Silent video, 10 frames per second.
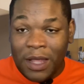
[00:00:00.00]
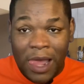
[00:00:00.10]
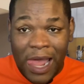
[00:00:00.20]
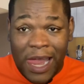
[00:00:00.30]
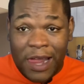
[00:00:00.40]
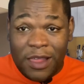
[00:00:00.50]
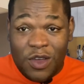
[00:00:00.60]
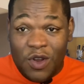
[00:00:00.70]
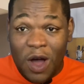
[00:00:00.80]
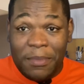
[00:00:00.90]
And you
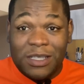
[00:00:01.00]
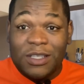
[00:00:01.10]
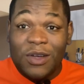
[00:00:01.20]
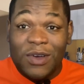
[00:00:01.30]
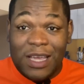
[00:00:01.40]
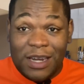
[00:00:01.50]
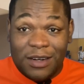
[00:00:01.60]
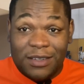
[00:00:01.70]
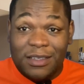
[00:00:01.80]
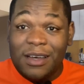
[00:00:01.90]
know I'm a slow
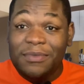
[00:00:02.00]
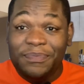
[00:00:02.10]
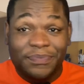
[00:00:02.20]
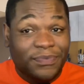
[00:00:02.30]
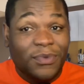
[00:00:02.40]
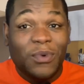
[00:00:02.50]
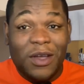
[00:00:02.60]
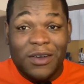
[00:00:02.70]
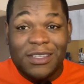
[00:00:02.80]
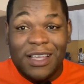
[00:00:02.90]
eater, so we're
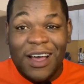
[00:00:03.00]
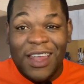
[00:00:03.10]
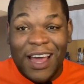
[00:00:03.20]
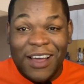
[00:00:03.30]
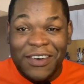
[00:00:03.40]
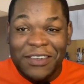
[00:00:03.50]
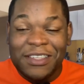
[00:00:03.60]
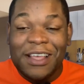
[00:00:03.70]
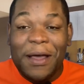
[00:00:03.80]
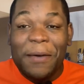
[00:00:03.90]
gonna see how that goes.
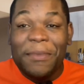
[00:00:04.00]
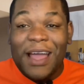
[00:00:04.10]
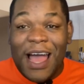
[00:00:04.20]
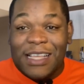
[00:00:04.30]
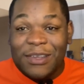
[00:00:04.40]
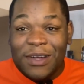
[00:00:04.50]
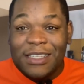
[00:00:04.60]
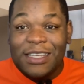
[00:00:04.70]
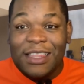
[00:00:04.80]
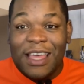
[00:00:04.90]
But guys, I want to
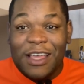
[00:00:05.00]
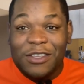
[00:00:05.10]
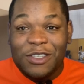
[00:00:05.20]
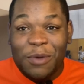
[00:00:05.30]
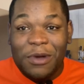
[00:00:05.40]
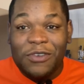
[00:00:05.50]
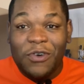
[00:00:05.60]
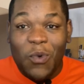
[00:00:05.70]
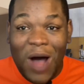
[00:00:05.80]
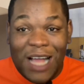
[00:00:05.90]
say thank you so much
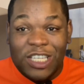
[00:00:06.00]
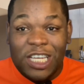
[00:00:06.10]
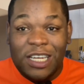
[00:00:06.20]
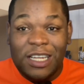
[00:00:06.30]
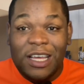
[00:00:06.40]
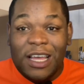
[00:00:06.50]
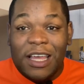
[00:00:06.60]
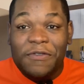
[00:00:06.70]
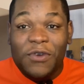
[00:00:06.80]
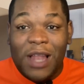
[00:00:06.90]
for watching.
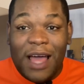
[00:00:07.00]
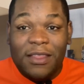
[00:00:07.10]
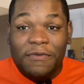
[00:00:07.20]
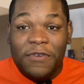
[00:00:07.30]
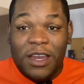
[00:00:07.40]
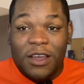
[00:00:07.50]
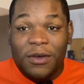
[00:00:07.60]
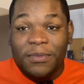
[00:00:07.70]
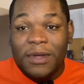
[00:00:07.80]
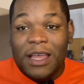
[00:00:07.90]
If you like the
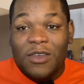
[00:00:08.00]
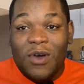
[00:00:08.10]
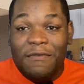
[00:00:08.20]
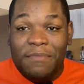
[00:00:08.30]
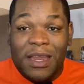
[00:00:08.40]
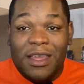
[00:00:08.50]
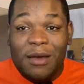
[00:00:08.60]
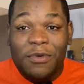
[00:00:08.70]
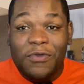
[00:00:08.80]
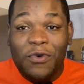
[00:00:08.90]
video and you have been here
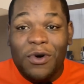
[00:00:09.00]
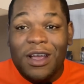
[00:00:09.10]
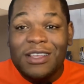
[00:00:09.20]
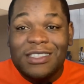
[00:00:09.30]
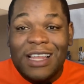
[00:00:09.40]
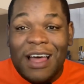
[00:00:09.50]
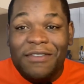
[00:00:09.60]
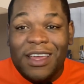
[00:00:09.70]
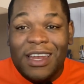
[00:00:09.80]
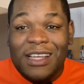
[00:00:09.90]
before, you still
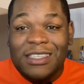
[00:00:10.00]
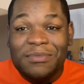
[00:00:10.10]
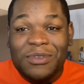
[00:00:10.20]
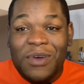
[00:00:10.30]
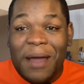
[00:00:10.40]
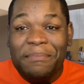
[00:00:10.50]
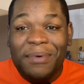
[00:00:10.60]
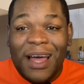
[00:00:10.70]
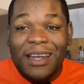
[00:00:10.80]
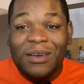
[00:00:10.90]
haven't hit that subscribe
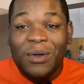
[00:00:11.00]
button,